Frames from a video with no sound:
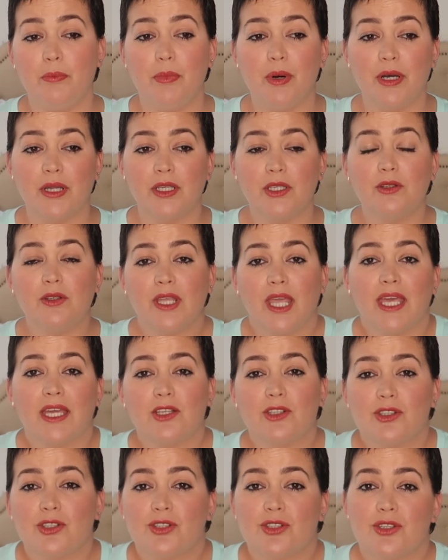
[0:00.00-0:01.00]
but you
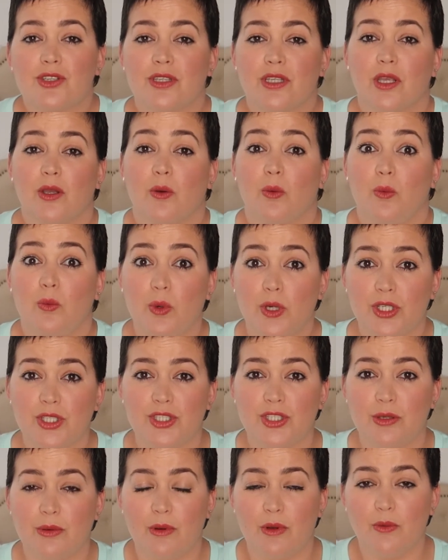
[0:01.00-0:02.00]
can't just like
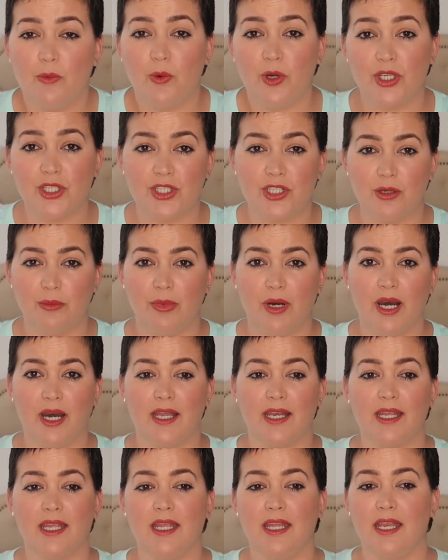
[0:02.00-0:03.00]
wish wish
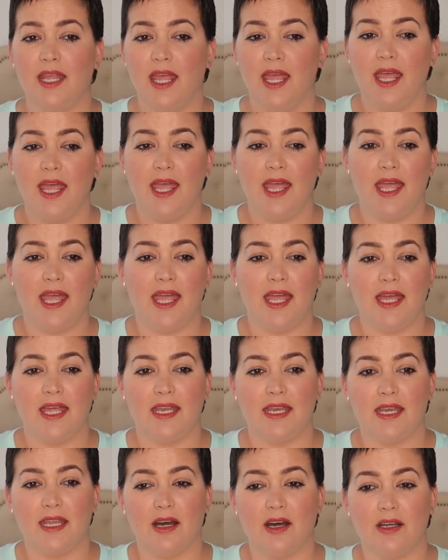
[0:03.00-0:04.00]
about it
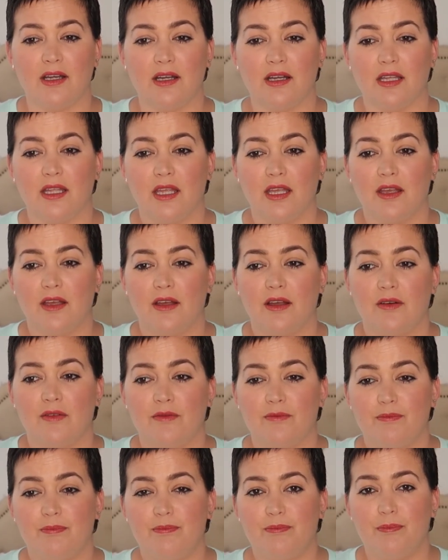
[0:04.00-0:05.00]
and uh,
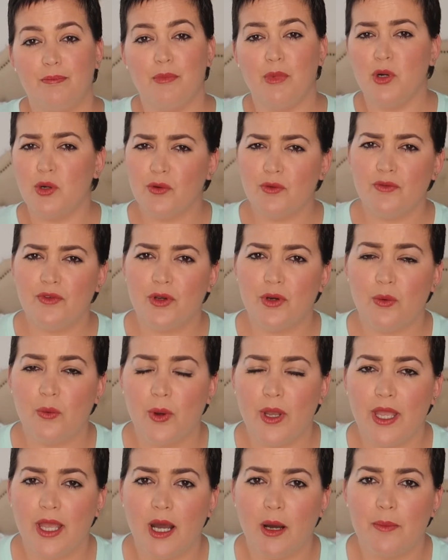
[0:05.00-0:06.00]
move your
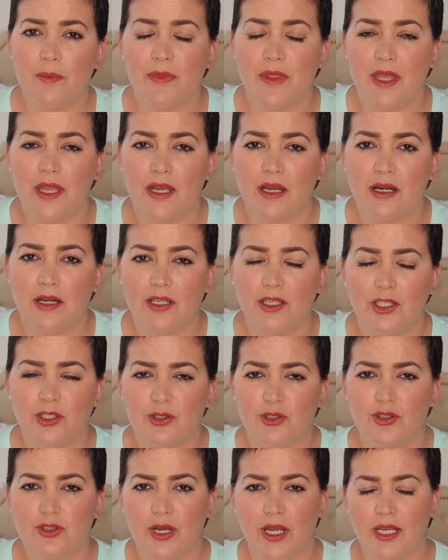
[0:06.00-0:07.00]
way up there you
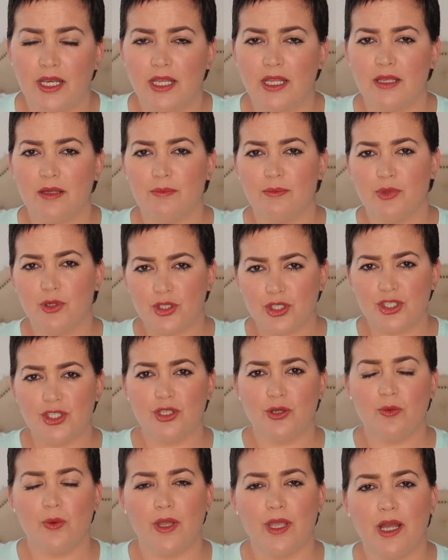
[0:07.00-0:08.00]
know try to push
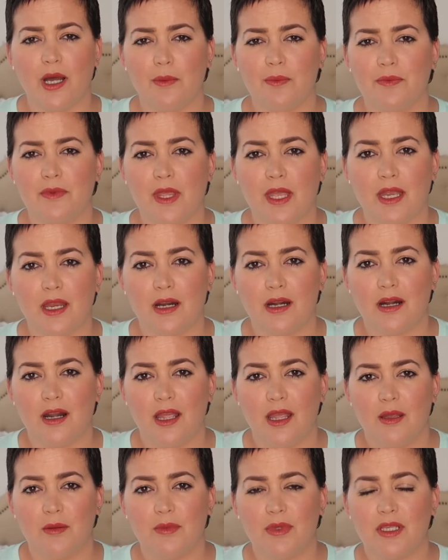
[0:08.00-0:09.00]
your way up there
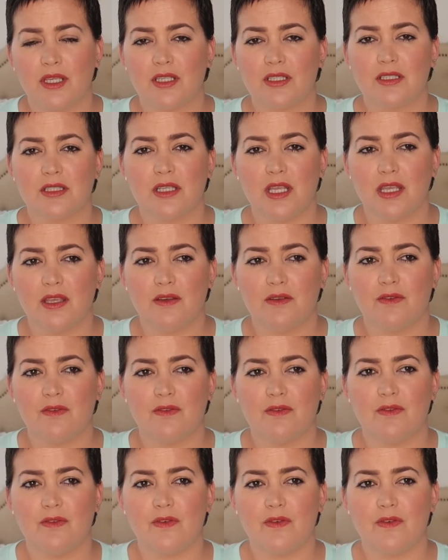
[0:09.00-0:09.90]
because if